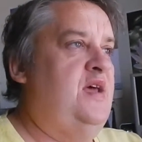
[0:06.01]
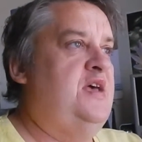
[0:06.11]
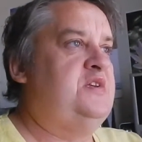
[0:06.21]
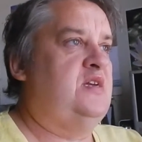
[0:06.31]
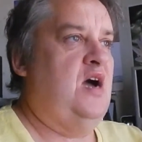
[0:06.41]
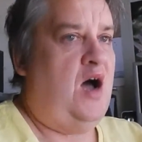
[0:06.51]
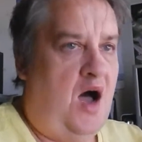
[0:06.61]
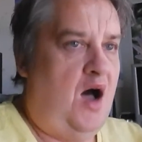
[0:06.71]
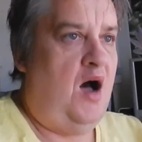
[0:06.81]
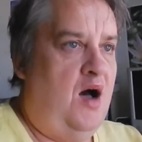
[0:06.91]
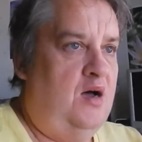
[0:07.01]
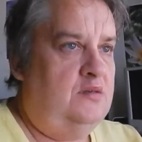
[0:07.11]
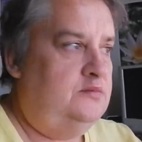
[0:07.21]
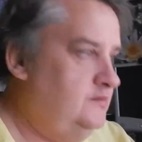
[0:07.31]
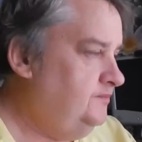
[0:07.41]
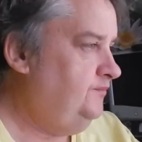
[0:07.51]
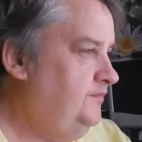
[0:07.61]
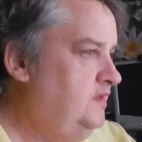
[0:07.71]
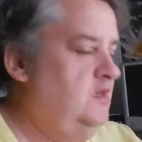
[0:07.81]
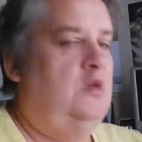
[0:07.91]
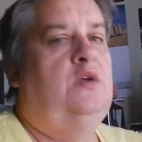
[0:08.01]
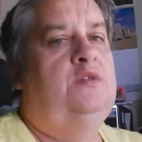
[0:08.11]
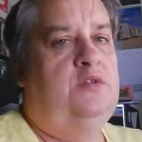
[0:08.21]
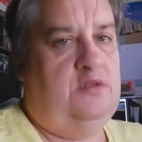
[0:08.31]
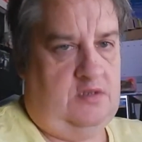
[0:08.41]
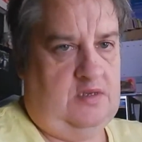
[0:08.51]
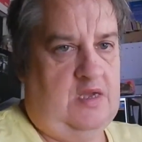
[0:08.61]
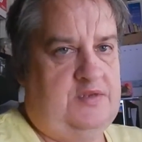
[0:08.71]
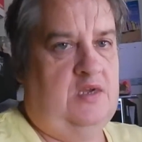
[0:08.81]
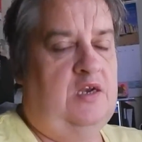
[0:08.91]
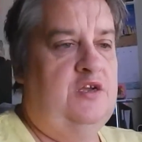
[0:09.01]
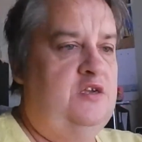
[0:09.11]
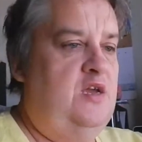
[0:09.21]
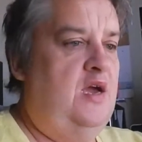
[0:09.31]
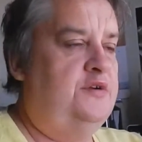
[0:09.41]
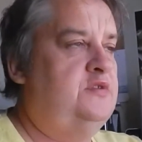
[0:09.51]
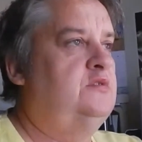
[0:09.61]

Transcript: has a car, does a clean out,